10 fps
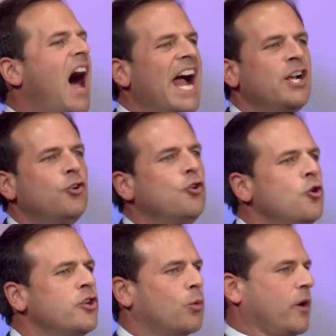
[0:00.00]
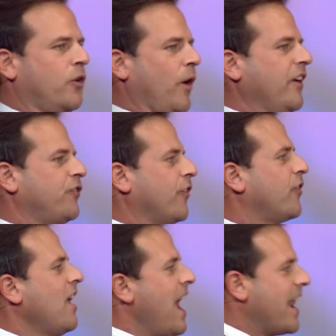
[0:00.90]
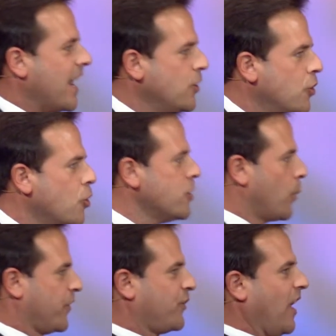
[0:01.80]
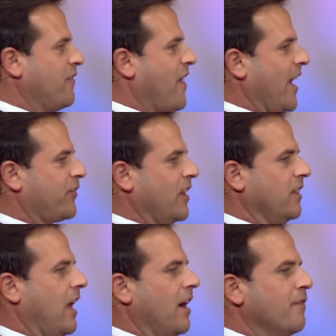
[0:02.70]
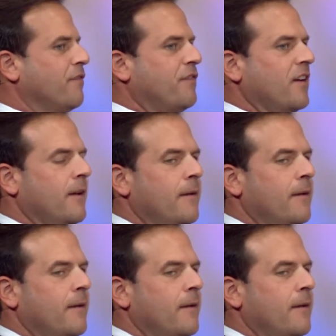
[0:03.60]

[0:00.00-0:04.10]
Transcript: I knew you were gracious, and I knew you were steadfast in love.